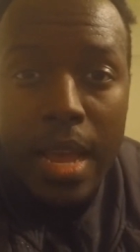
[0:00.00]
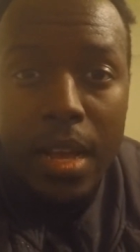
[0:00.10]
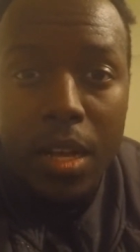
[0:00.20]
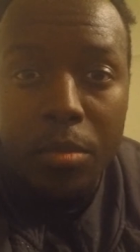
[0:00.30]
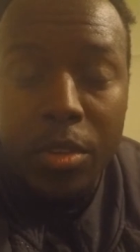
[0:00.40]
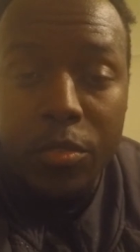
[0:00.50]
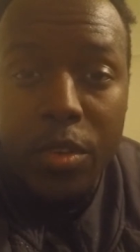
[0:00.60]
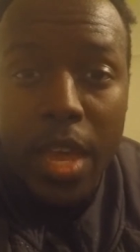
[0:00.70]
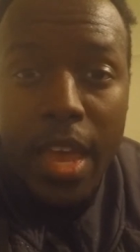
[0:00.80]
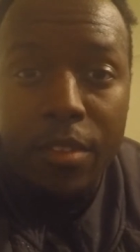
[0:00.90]
If
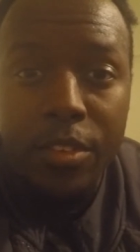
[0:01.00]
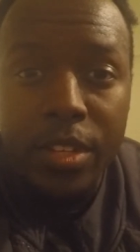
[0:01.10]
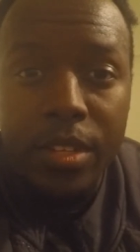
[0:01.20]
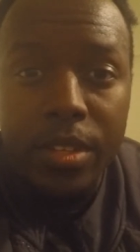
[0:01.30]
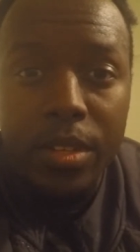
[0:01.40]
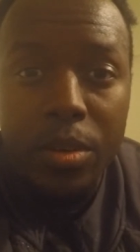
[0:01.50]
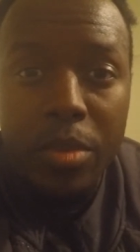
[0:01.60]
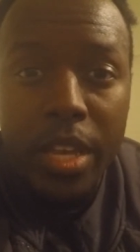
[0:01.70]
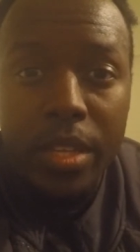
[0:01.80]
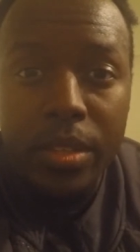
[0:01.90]
you haven't, go
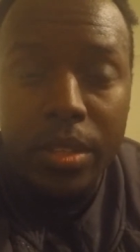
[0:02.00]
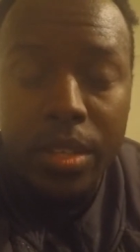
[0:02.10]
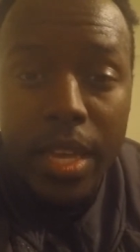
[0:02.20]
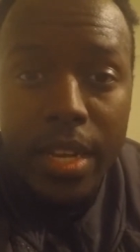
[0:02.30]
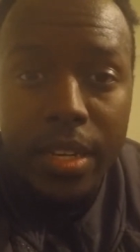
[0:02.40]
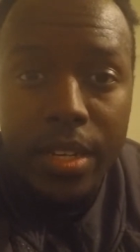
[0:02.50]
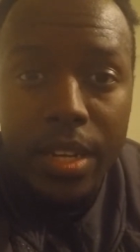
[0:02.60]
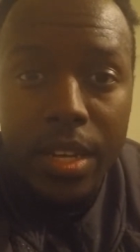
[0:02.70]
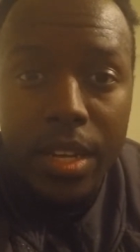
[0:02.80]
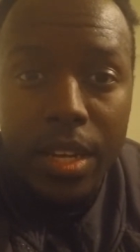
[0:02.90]
back and look at it,
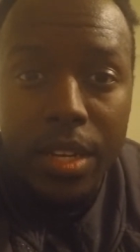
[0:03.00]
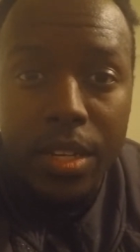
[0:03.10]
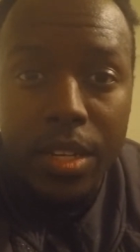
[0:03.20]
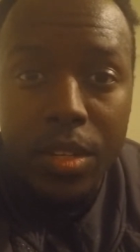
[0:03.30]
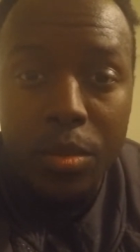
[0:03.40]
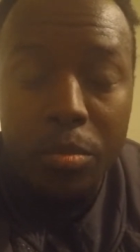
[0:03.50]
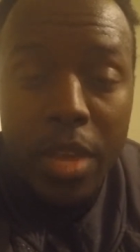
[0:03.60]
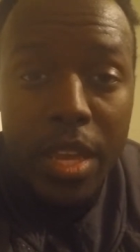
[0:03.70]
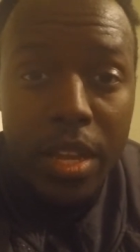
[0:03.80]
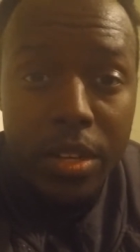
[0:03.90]
and then you
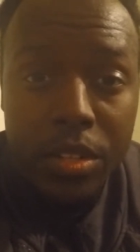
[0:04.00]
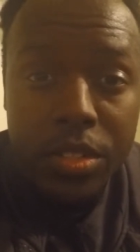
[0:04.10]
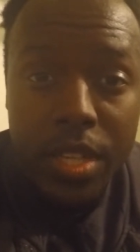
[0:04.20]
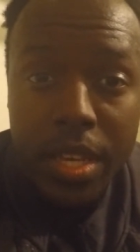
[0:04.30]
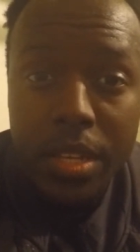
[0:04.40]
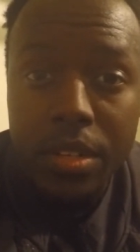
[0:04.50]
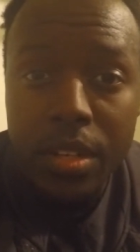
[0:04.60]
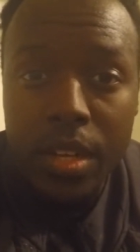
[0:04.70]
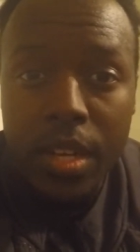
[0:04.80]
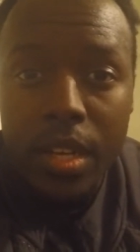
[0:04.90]
may understand
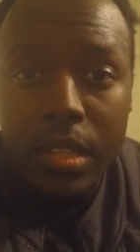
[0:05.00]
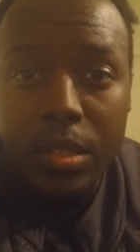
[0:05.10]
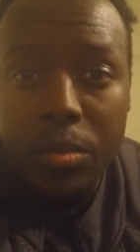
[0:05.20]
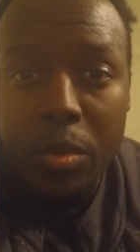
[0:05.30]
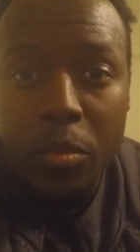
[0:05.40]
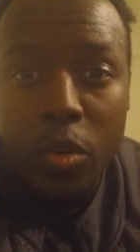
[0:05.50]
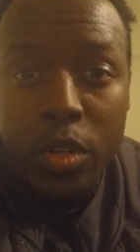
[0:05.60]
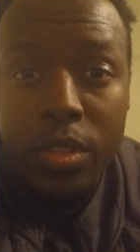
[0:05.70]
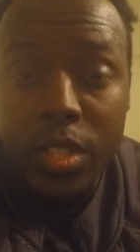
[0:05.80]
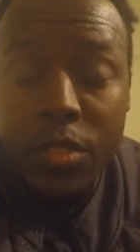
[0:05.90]
a little bit more
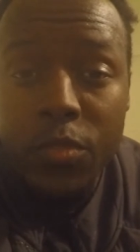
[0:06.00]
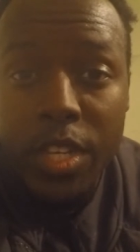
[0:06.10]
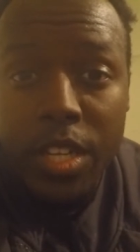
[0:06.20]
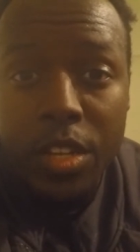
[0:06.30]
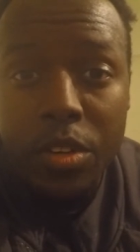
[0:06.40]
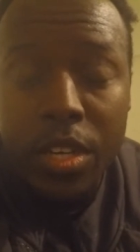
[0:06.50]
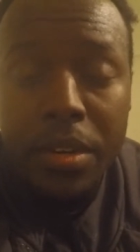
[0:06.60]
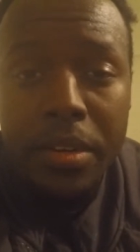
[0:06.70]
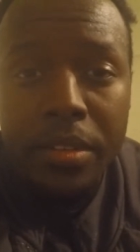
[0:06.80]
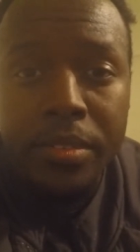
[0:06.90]
of this video
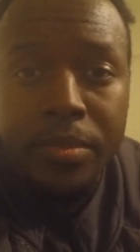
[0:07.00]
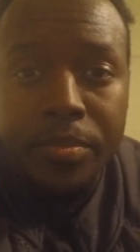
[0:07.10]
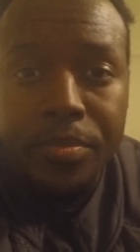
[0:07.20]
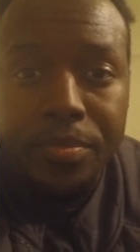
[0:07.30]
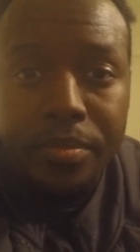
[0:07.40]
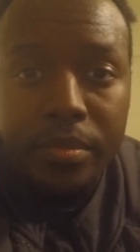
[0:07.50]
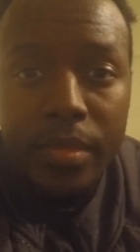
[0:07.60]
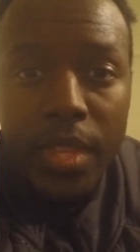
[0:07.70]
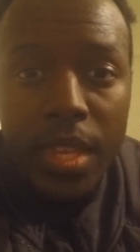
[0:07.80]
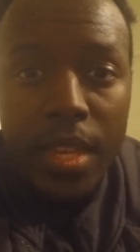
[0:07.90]
here.
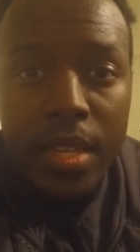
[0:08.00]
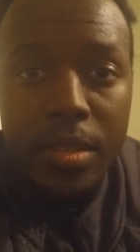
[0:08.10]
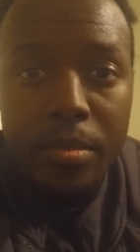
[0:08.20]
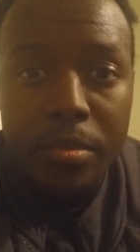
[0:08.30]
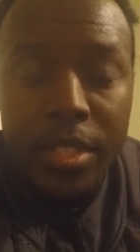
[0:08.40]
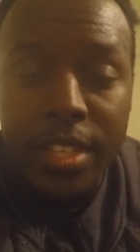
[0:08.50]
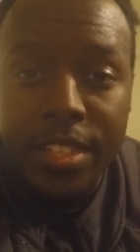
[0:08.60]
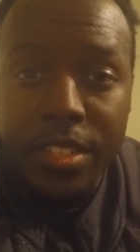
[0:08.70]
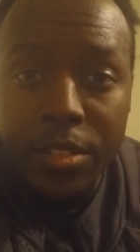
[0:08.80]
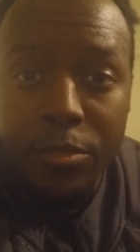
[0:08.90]
But
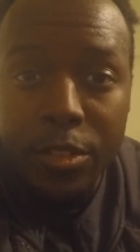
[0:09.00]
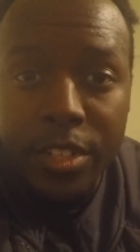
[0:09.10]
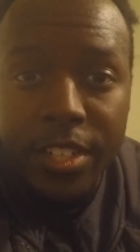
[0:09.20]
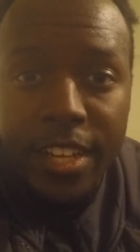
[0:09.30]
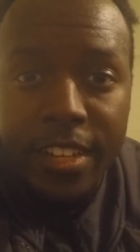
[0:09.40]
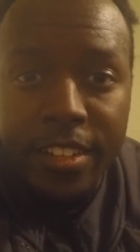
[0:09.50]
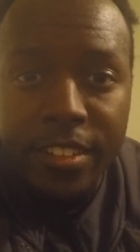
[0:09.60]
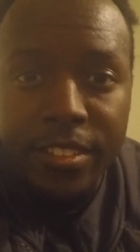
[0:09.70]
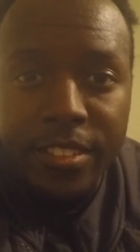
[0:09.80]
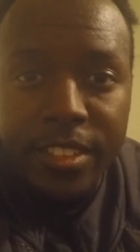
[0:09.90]
that's it for today.
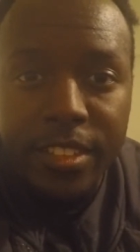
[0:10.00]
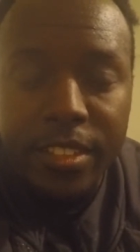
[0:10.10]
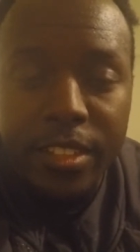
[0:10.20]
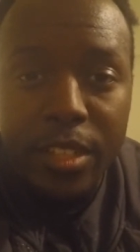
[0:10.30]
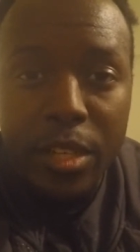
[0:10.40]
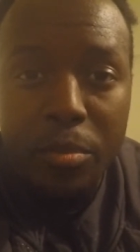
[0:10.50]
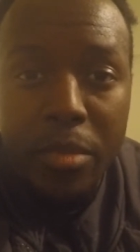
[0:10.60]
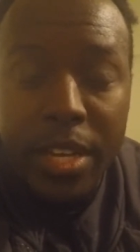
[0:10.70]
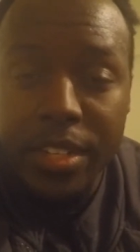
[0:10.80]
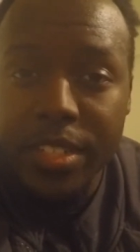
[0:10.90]

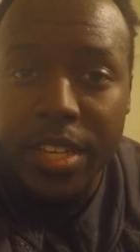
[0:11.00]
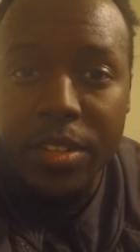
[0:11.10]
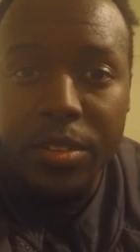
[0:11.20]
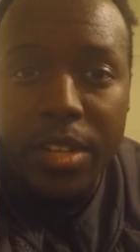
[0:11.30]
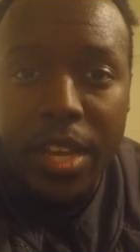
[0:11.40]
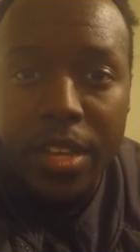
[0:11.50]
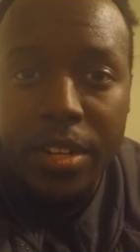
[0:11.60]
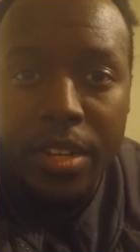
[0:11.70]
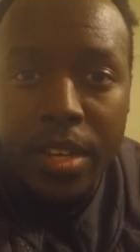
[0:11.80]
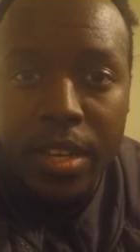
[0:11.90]
Meditate on
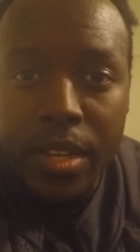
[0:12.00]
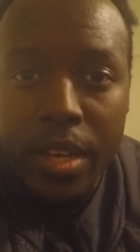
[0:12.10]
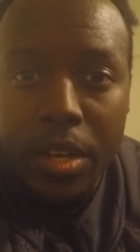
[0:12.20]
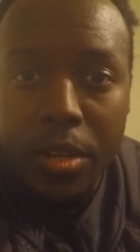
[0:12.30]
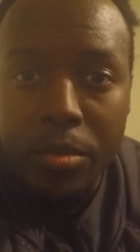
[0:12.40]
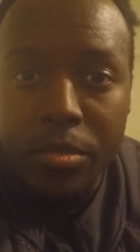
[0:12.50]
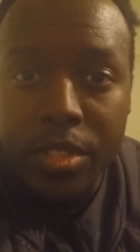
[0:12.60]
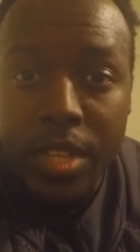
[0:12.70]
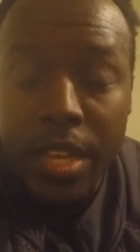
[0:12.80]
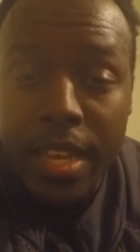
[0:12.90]
that.
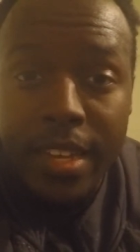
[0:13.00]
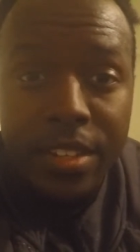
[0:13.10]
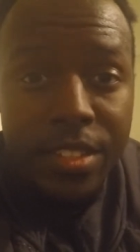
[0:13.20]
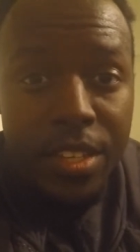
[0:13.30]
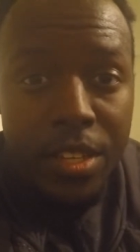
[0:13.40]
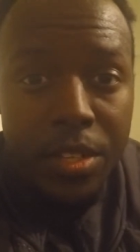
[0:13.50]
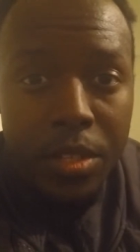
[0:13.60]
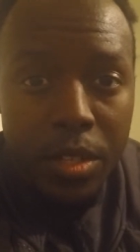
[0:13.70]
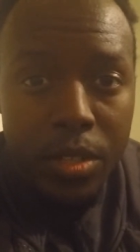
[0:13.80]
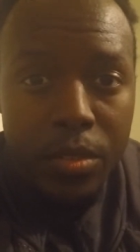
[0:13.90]
Stay out of
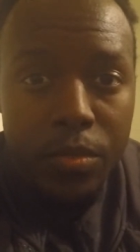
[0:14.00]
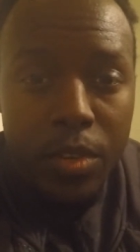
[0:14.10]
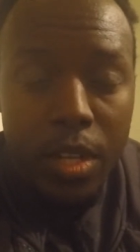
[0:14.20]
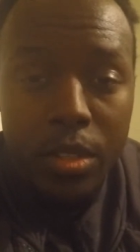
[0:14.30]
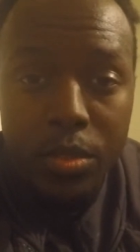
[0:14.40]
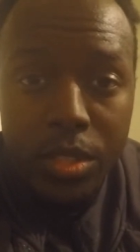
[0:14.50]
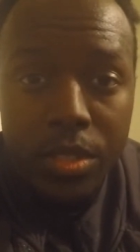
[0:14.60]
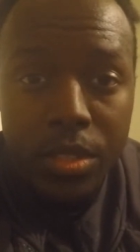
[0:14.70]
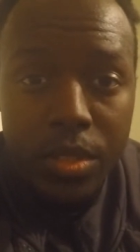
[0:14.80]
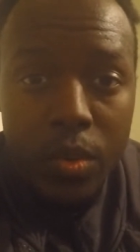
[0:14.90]
sin. Follow
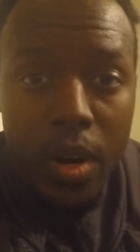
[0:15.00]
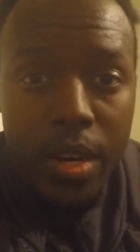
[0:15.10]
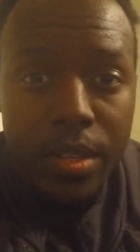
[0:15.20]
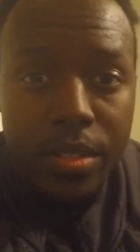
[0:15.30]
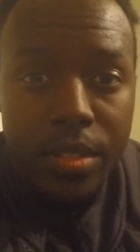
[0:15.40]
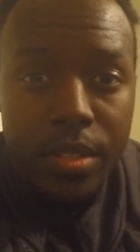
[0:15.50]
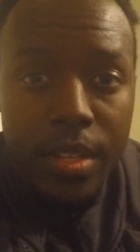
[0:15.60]
Jesus Christ.